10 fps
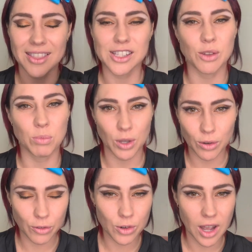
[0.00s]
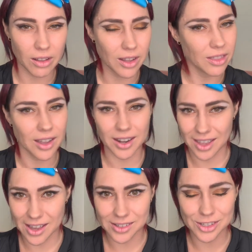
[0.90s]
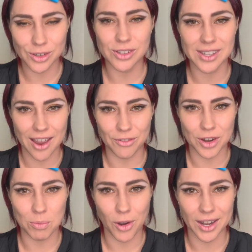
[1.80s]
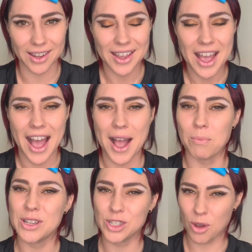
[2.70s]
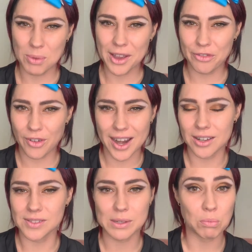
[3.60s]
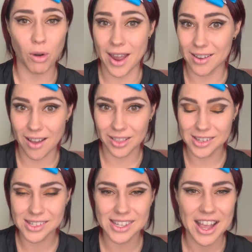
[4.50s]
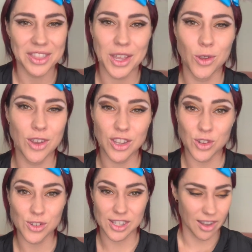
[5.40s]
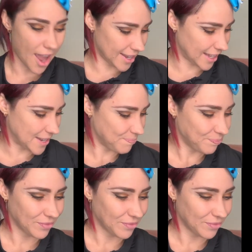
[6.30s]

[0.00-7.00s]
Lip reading: That's a beautiful color that again suits everybody, but don't be afraid of some bright colors that you can use lightly.